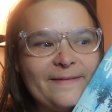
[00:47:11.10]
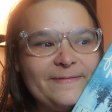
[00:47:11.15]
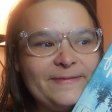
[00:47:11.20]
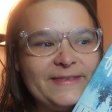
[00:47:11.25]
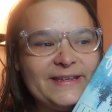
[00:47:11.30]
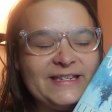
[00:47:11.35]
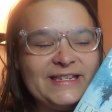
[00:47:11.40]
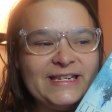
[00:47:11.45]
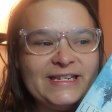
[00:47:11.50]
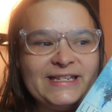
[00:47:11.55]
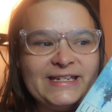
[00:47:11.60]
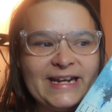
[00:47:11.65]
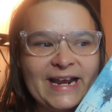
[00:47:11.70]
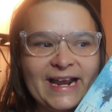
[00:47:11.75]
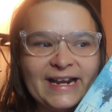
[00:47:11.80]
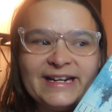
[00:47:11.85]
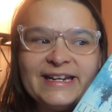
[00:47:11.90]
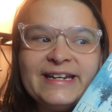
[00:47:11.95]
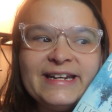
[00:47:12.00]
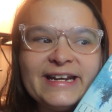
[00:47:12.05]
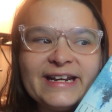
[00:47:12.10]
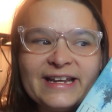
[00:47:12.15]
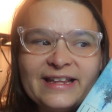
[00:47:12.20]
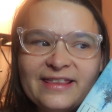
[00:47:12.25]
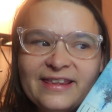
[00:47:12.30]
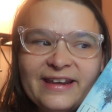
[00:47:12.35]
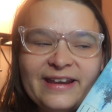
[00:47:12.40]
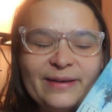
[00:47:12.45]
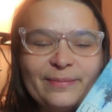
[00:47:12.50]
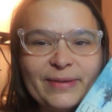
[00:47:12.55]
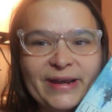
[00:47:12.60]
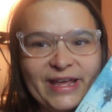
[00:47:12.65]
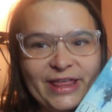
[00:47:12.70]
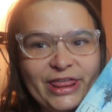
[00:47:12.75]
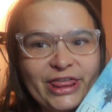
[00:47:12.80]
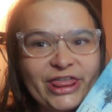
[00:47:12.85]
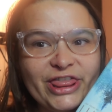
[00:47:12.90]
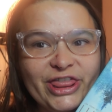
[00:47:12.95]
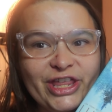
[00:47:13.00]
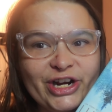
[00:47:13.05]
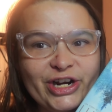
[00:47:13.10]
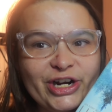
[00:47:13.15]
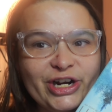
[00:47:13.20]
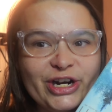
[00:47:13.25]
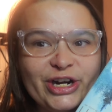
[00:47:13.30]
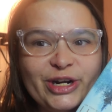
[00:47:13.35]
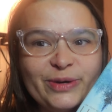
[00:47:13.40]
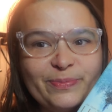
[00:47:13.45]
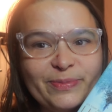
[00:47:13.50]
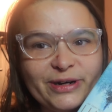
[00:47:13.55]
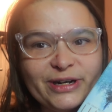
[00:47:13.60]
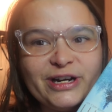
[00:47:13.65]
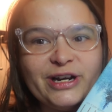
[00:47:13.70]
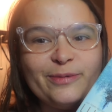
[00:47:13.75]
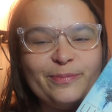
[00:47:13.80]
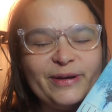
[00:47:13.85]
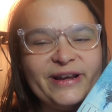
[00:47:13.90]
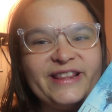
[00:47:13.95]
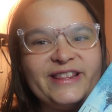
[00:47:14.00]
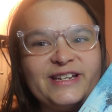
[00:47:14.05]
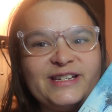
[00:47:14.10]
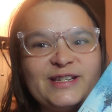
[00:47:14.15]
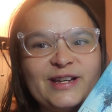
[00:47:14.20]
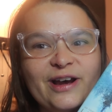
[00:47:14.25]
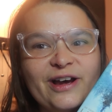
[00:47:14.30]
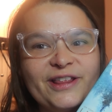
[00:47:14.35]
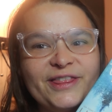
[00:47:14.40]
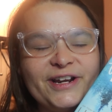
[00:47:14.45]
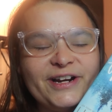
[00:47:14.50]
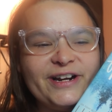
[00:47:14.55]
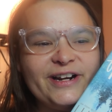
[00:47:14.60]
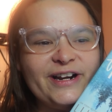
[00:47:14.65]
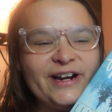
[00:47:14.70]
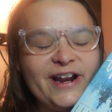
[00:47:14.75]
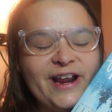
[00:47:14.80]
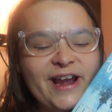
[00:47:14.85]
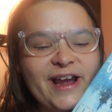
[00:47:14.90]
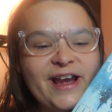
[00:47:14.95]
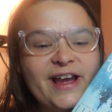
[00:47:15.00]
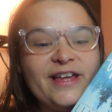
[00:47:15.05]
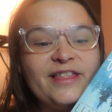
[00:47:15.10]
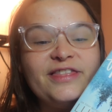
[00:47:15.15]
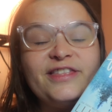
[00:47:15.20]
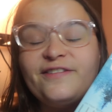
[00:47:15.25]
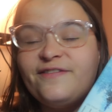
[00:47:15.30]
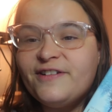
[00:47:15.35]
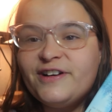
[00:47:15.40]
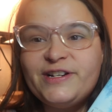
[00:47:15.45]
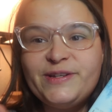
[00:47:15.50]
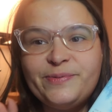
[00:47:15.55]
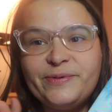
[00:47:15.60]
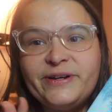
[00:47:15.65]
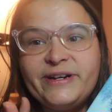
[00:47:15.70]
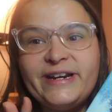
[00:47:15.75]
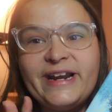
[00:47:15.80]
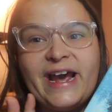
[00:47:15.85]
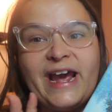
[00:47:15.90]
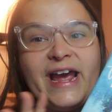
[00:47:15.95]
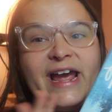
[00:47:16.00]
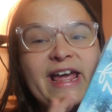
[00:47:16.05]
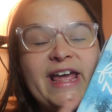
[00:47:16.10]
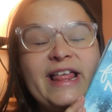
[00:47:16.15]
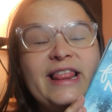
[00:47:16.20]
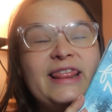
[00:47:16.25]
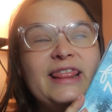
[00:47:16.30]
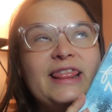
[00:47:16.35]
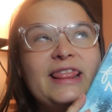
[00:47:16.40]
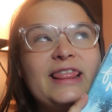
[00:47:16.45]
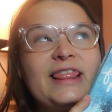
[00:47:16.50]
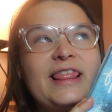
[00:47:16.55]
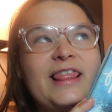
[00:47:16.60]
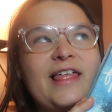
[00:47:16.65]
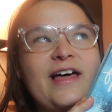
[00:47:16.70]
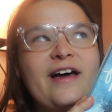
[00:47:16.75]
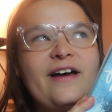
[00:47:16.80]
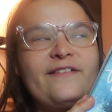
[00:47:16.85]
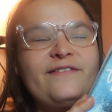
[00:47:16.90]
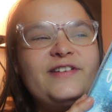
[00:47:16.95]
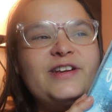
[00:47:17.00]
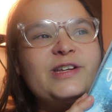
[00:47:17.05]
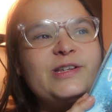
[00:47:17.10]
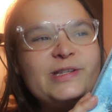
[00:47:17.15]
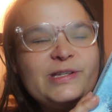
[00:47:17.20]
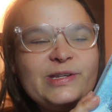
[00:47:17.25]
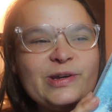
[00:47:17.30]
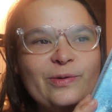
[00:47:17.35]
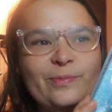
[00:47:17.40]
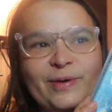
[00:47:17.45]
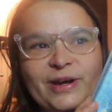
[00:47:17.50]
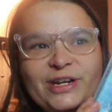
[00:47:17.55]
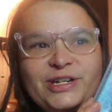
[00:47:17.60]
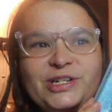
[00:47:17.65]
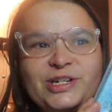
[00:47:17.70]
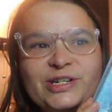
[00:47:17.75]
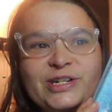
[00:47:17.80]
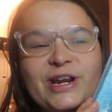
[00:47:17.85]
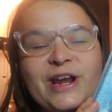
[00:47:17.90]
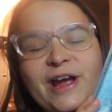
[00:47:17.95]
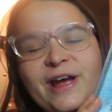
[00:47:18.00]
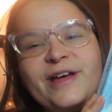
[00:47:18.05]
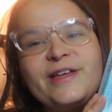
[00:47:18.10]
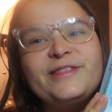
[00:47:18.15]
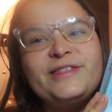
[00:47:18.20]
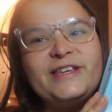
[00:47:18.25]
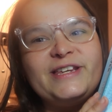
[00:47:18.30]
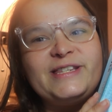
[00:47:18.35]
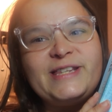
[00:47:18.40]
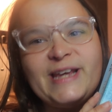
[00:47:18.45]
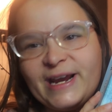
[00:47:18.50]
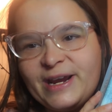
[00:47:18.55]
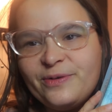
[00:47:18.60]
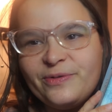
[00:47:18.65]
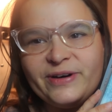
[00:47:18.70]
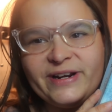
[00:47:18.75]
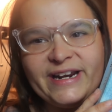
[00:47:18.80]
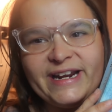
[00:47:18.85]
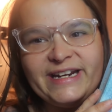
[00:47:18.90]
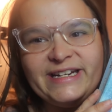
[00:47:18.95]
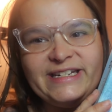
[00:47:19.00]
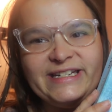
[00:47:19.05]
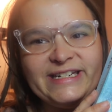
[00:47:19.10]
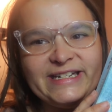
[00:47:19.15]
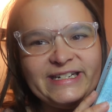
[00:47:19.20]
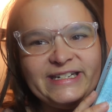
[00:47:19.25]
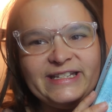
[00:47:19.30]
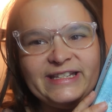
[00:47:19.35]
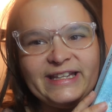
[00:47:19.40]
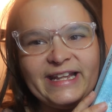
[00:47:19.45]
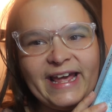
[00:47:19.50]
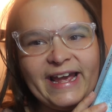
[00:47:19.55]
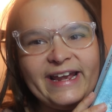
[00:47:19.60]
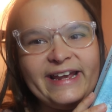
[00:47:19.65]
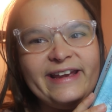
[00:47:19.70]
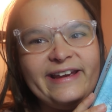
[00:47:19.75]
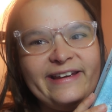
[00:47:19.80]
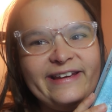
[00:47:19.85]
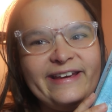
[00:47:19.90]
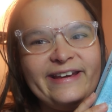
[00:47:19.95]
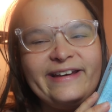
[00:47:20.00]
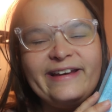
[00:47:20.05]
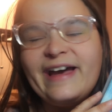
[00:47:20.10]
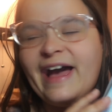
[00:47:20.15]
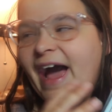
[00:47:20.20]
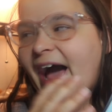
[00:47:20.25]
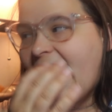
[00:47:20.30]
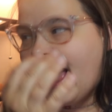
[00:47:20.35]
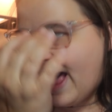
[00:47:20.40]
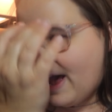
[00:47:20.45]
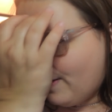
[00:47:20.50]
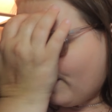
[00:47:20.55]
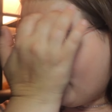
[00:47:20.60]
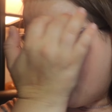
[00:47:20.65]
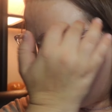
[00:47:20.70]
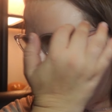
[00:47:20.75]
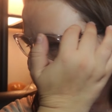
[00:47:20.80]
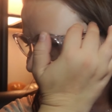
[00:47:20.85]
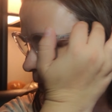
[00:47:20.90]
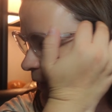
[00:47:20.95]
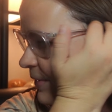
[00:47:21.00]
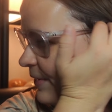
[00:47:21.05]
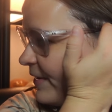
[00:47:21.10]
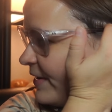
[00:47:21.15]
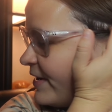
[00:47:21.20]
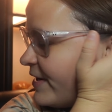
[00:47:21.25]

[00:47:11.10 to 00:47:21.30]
This is technically my third book by this author. The first one I loved so much. The second one I didn't like at all.